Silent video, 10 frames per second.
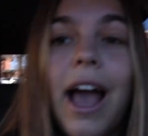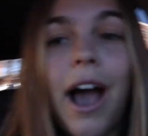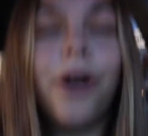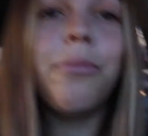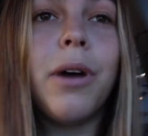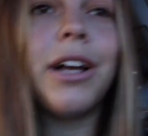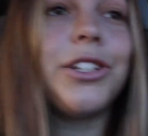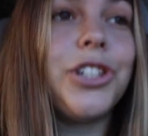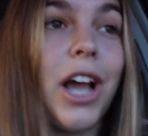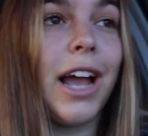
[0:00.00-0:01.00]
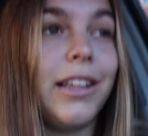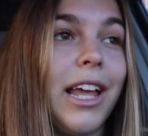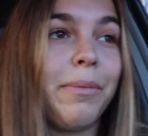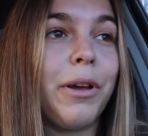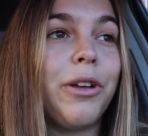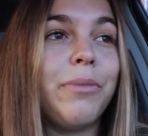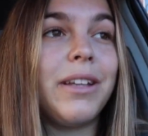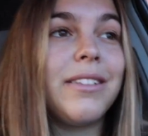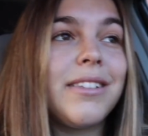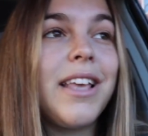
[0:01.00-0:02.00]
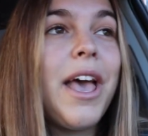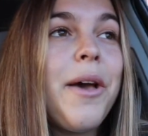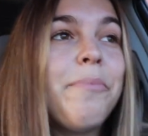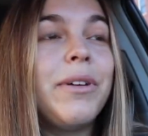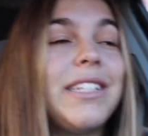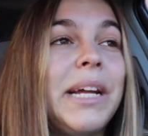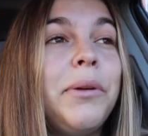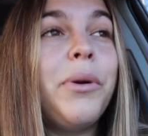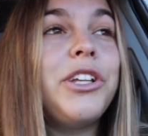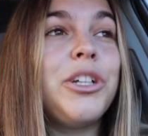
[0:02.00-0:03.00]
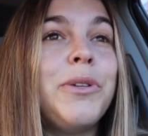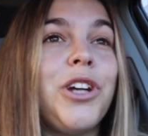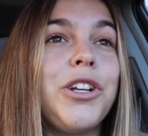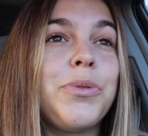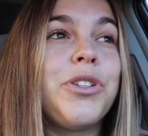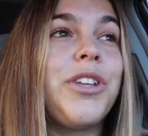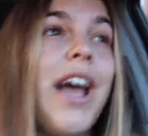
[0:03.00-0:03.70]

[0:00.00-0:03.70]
how much I like Pickleman's. But today we're going to Jimmy John's, which is